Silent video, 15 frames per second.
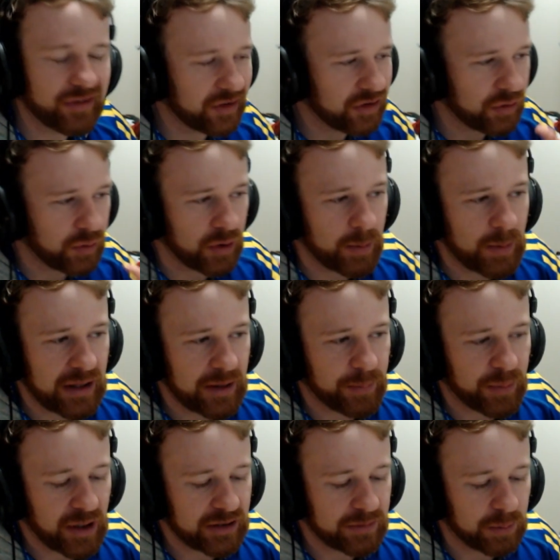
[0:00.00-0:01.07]
Let's talk about the
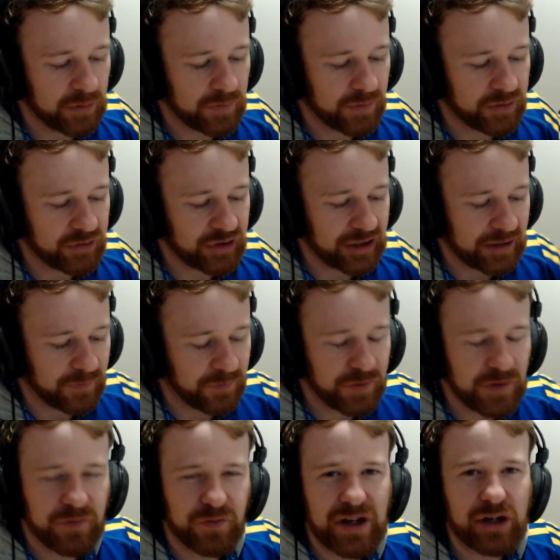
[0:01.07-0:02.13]
price point for a second.
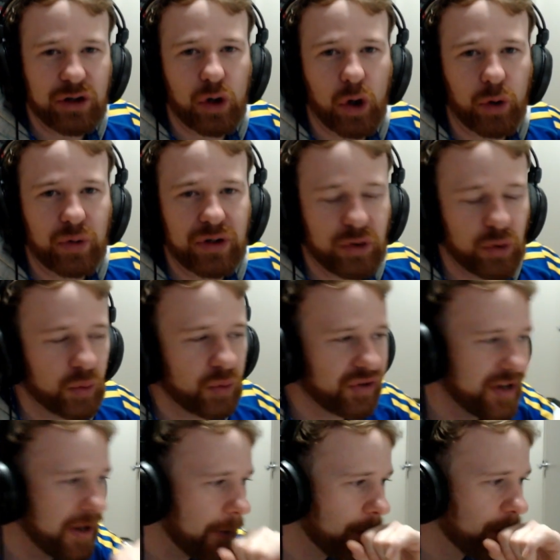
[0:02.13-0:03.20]
$15 reduce. Now,